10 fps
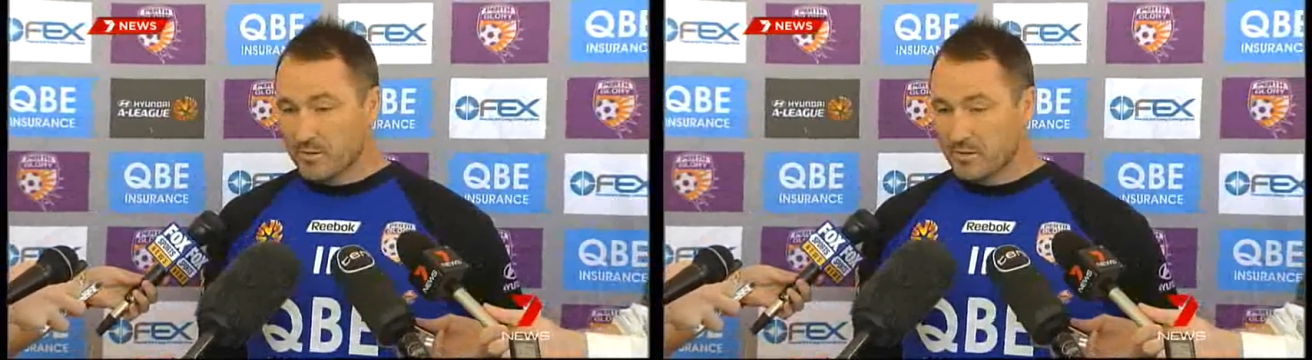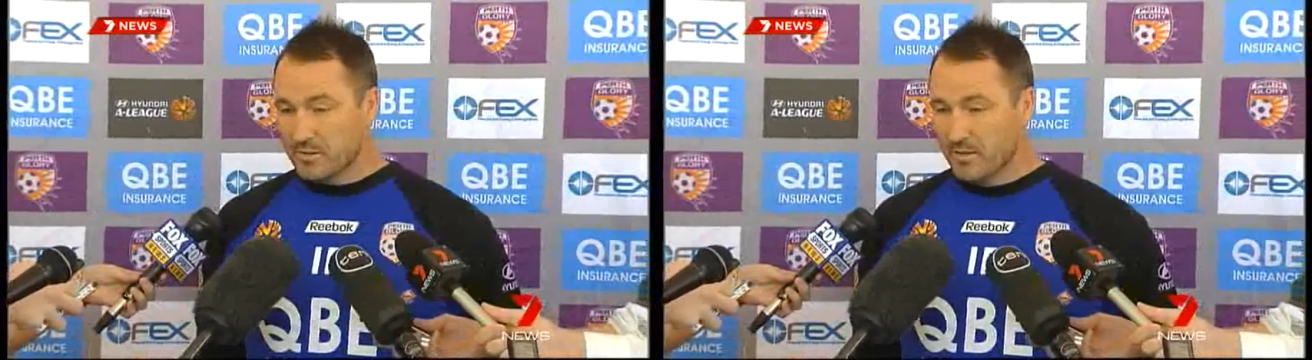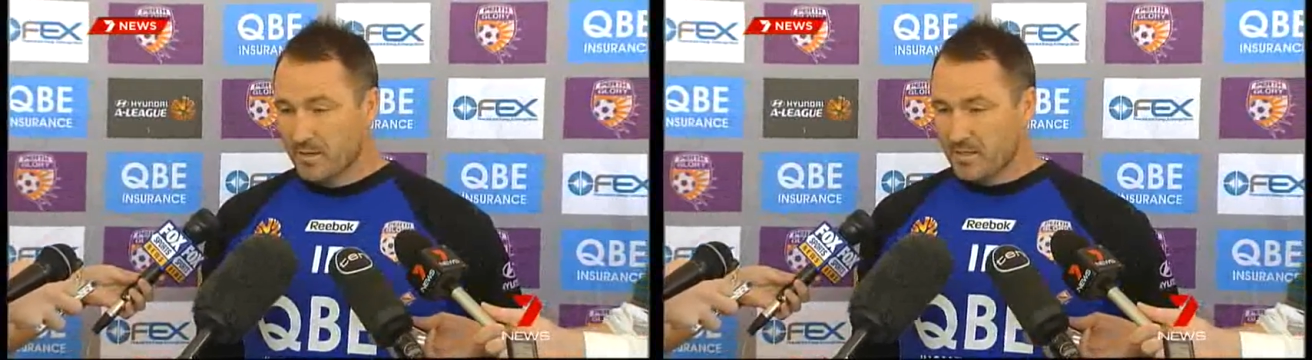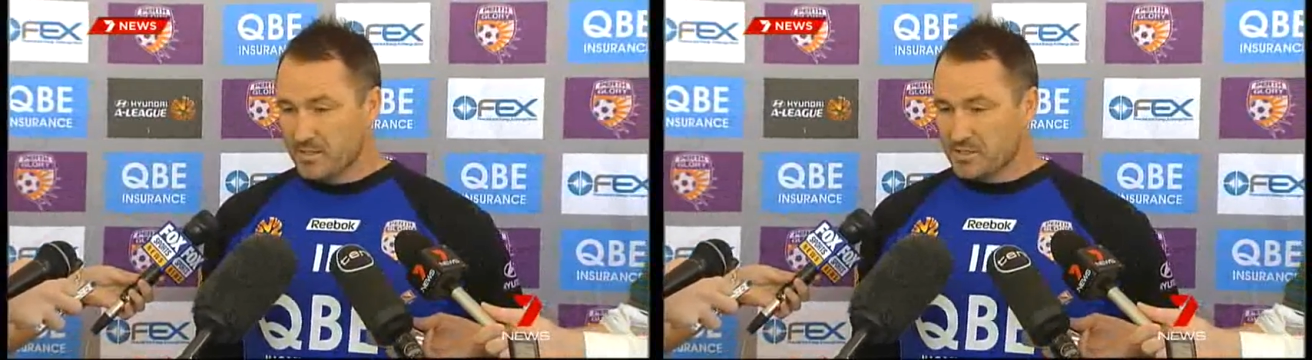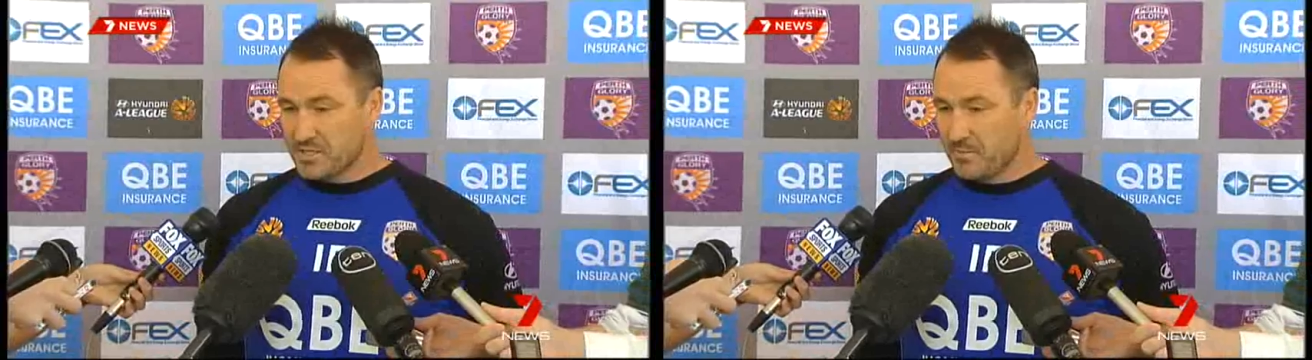And
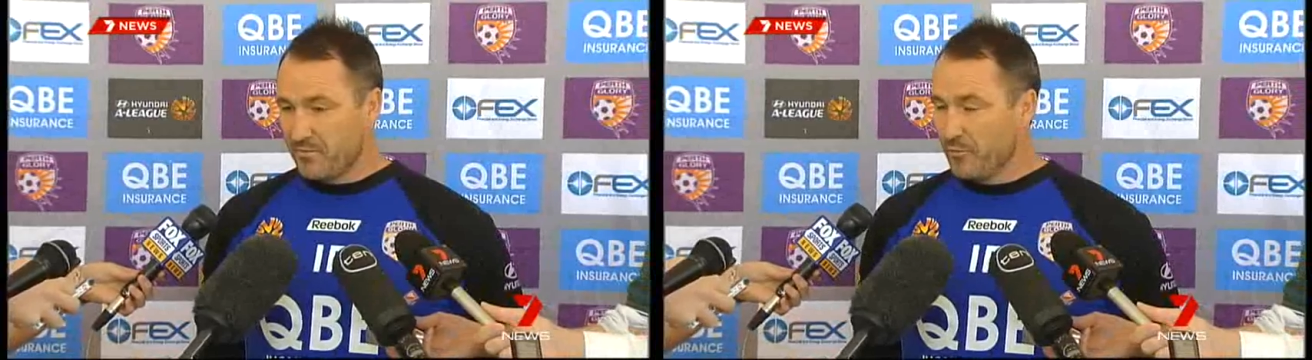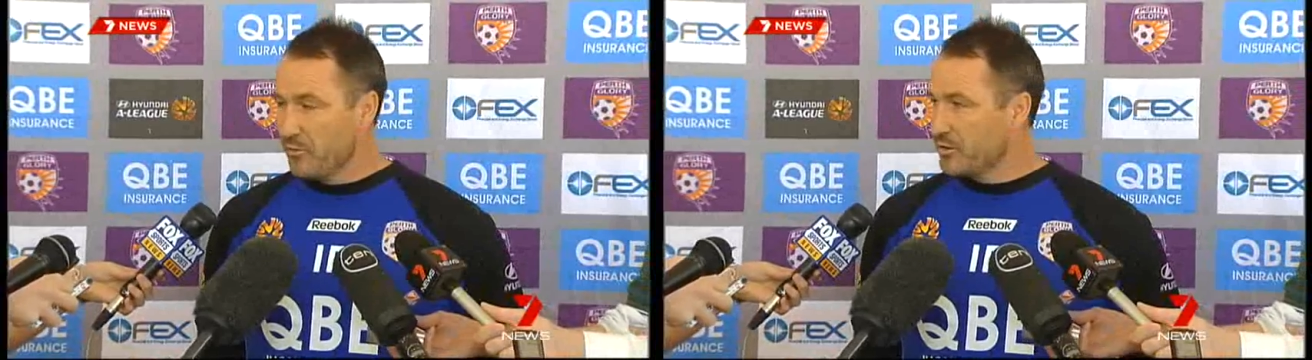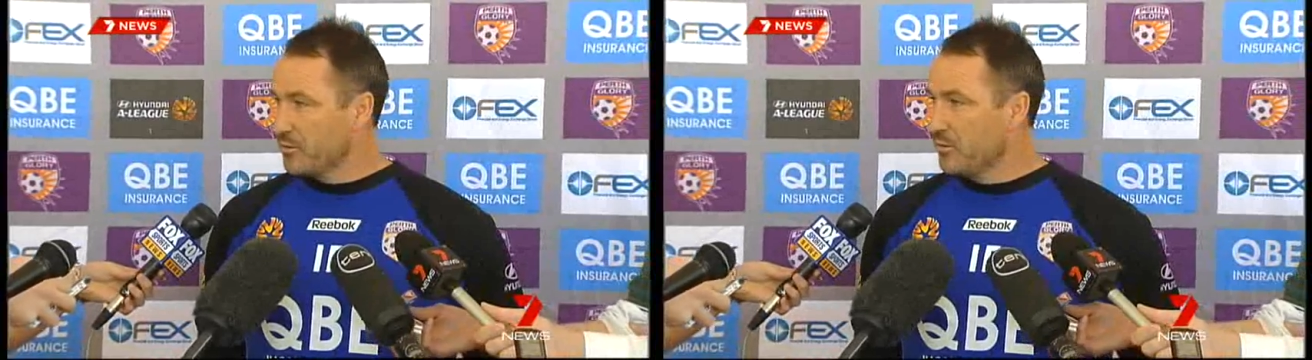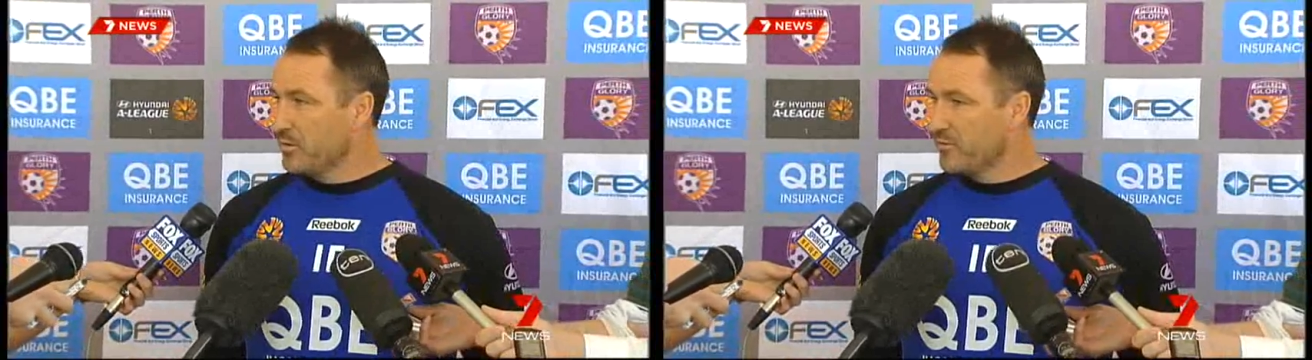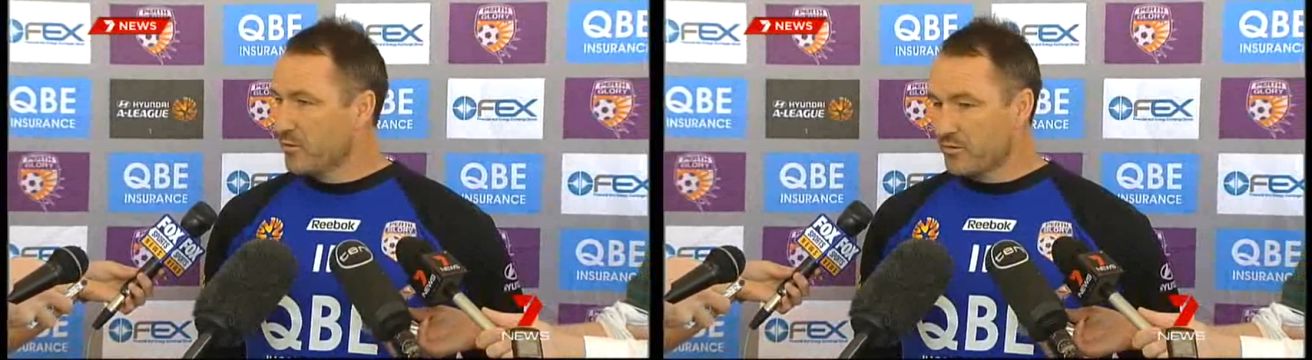as I said before, you know
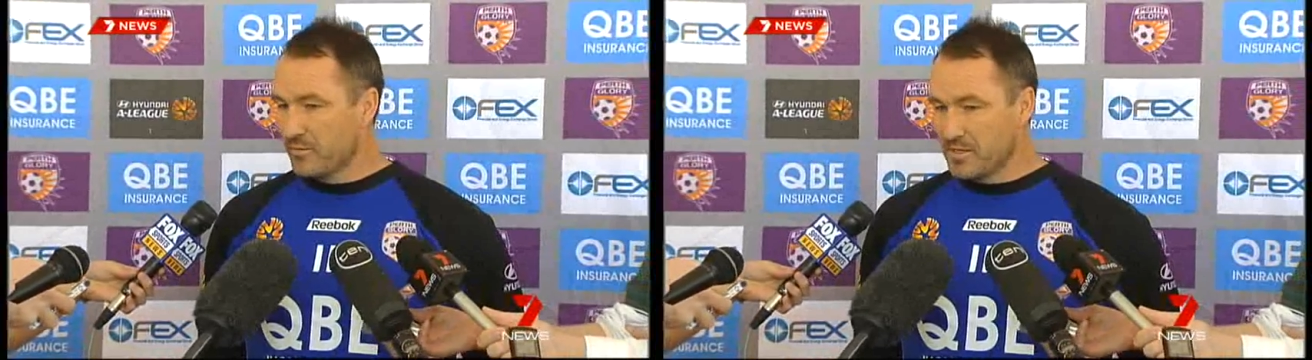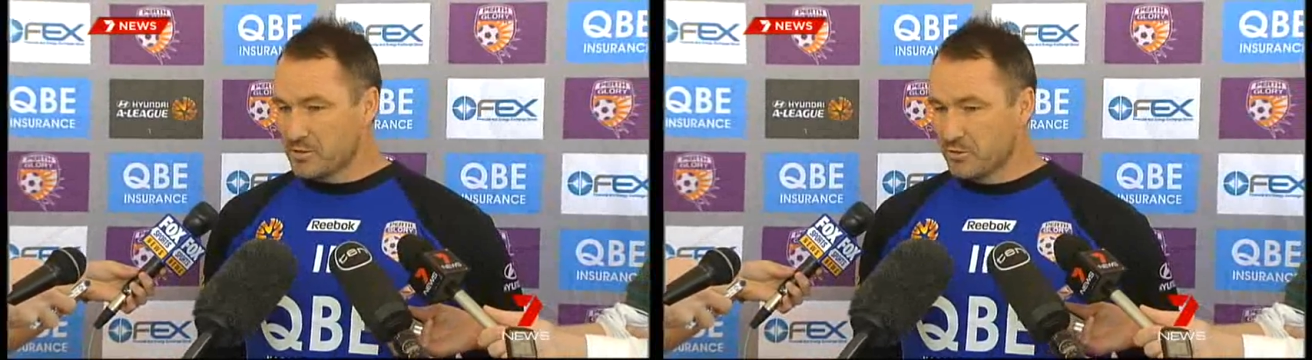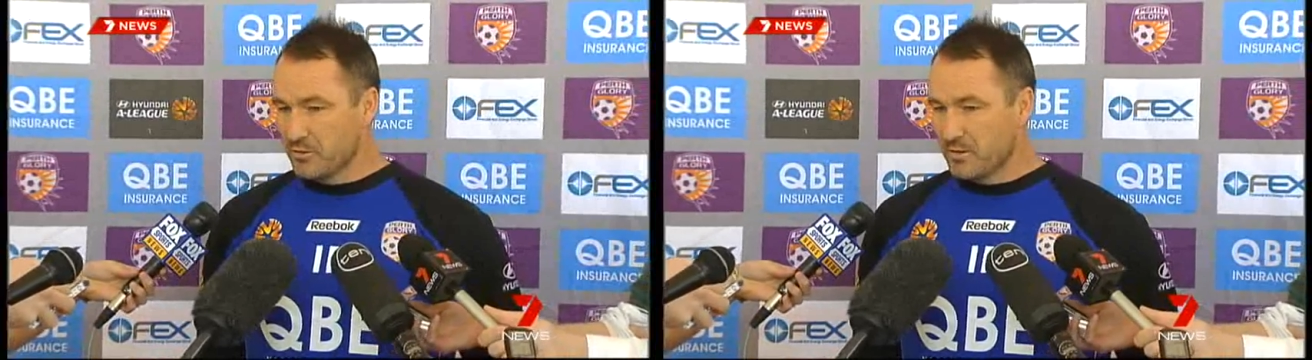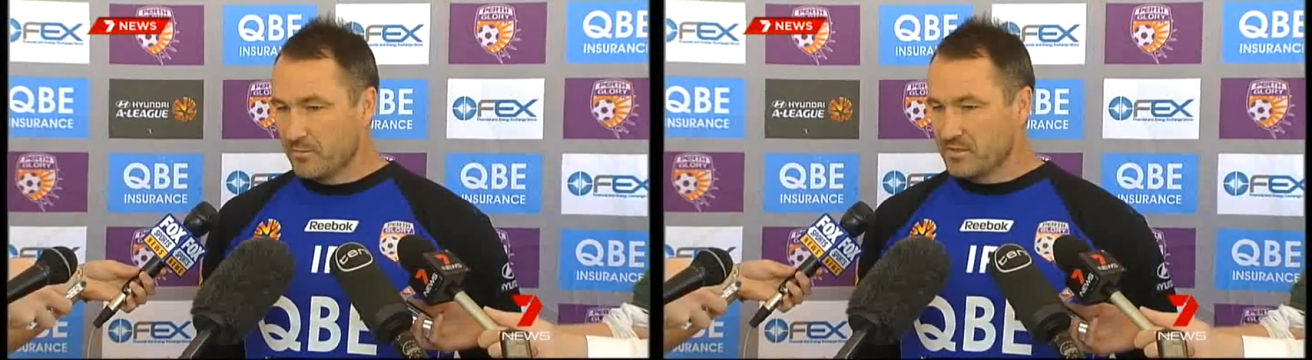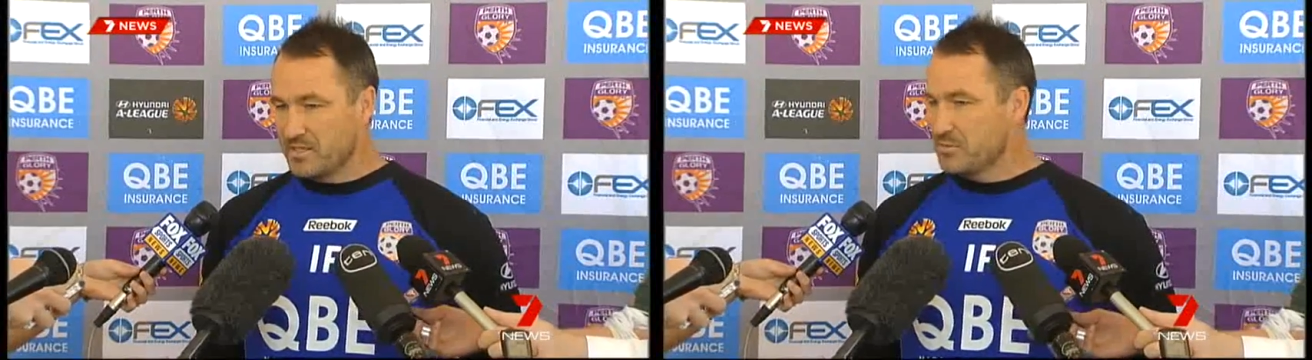we've got to make sure that
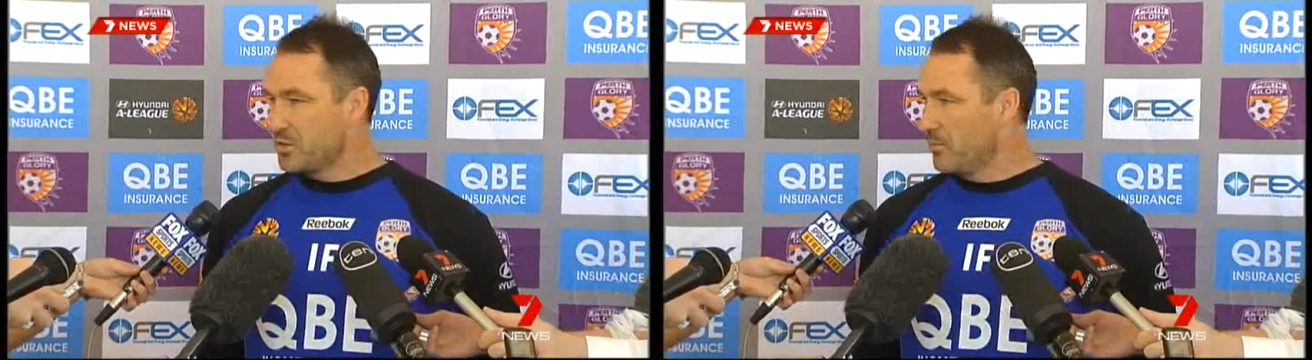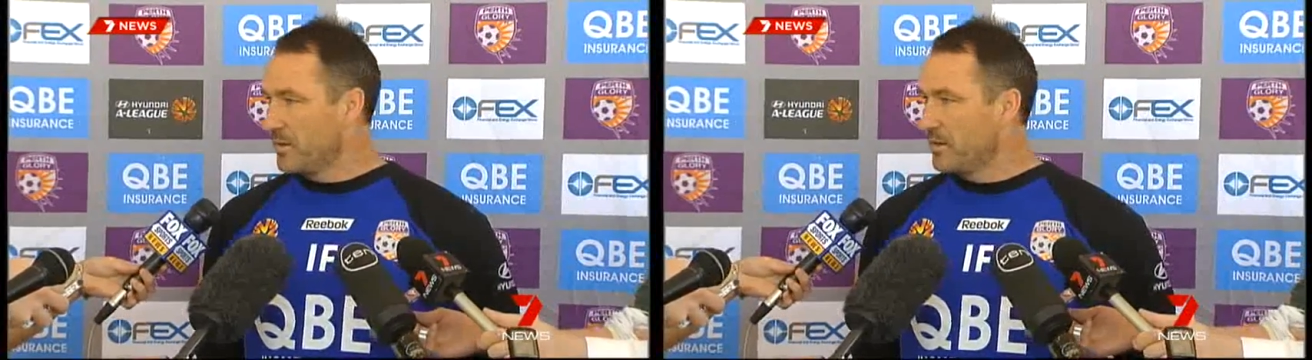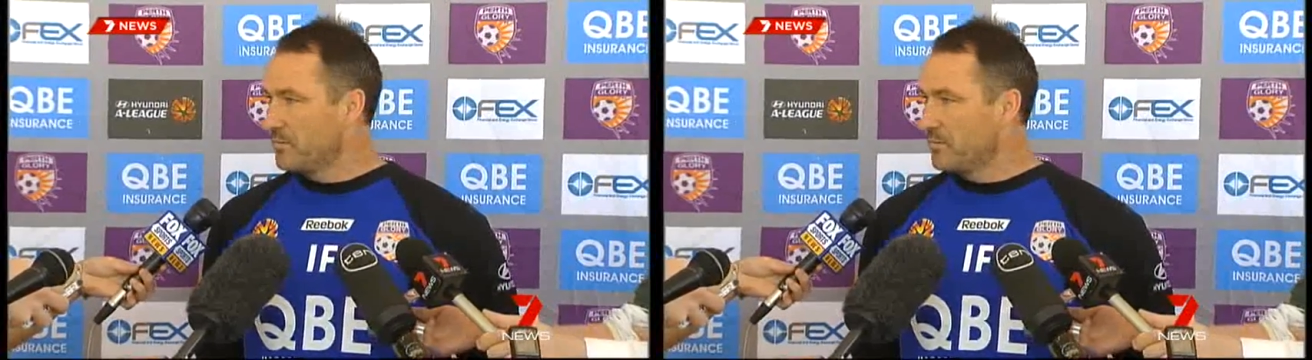when teams come here,